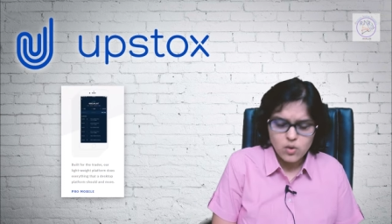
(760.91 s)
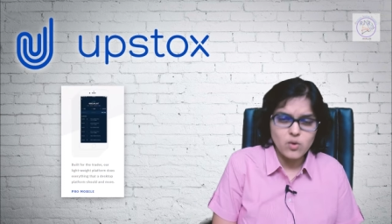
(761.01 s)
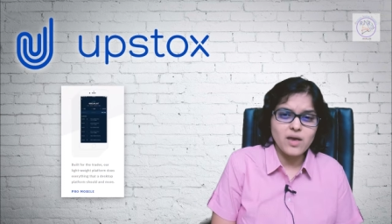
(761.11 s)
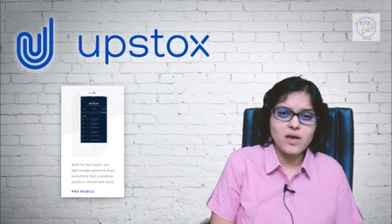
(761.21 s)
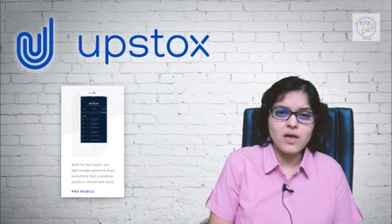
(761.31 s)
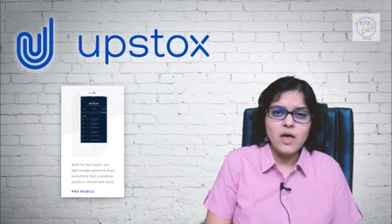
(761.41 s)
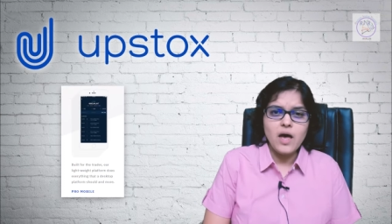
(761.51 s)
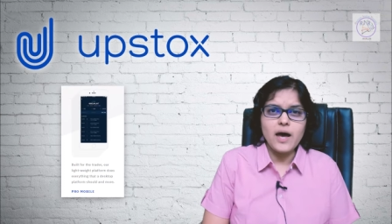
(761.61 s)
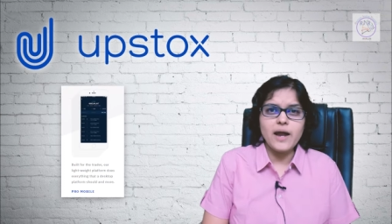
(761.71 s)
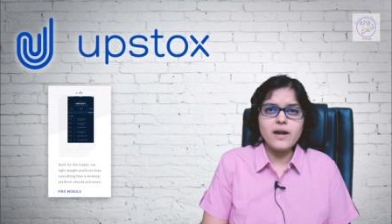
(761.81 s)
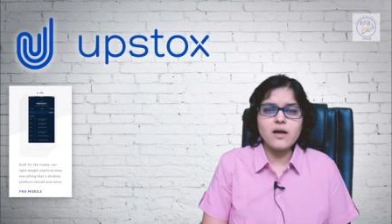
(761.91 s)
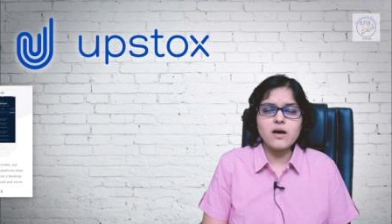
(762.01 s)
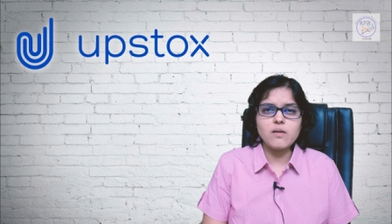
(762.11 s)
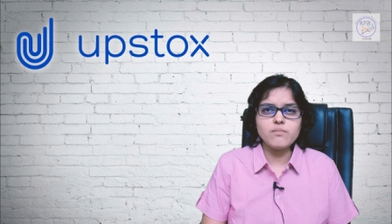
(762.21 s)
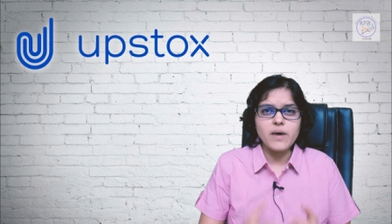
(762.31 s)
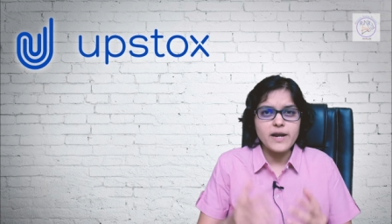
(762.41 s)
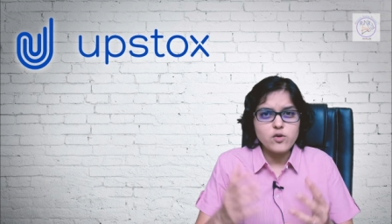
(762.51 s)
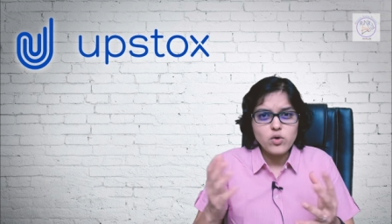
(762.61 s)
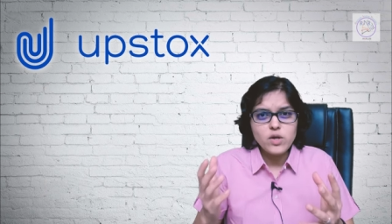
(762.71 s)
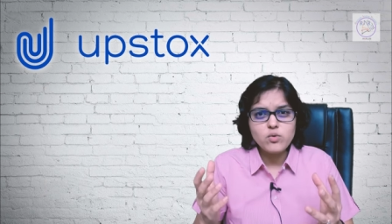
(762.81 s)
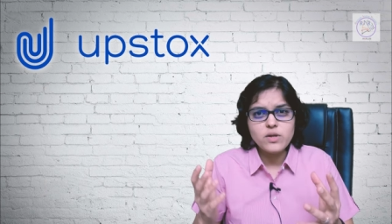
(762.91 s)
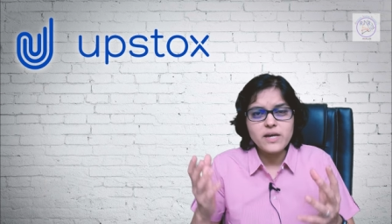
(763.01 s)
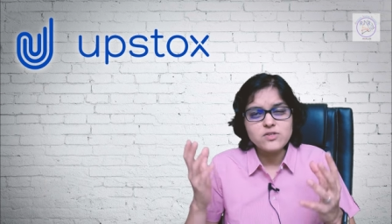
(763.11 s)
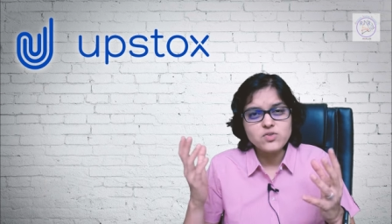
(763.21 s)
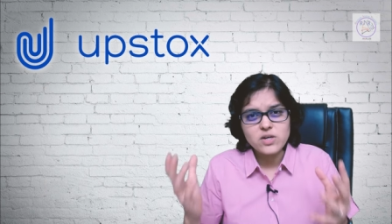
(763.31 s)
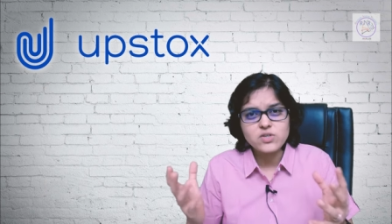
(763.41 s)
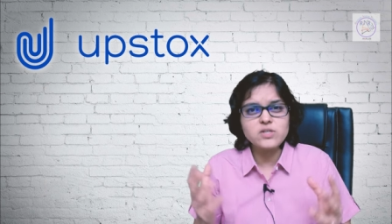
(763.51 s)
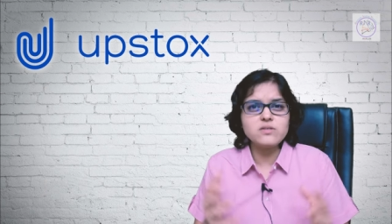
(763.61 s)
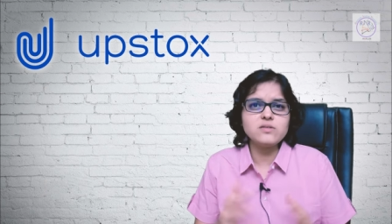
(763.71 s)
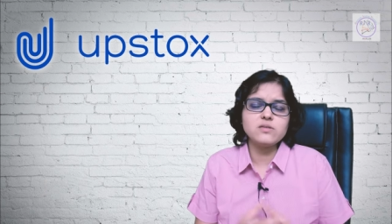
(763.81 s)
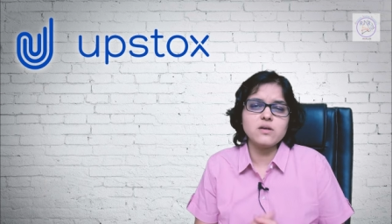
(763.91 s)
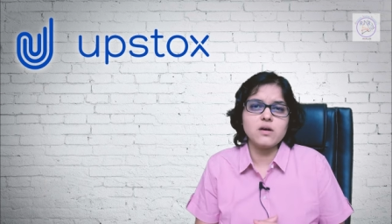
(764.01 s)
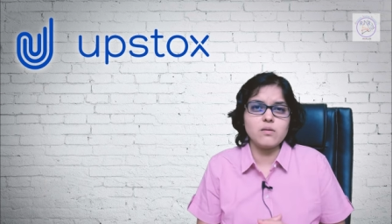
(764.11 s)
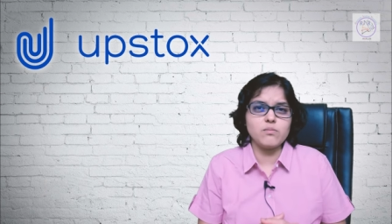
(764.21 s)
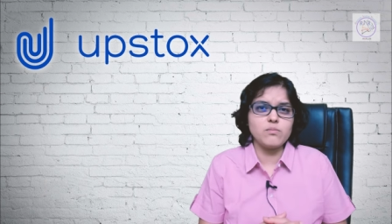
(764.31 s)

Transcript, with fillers: Okay, and uh, I told you the instructions uh,